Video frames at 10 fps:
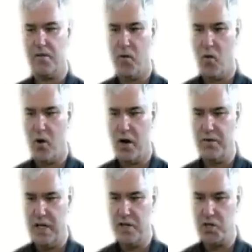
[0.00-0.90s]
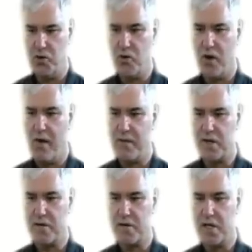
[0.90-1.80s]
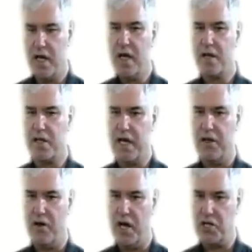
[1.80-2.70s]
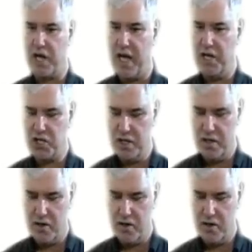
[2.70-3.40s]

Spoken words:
for these junior officers because, again, their education,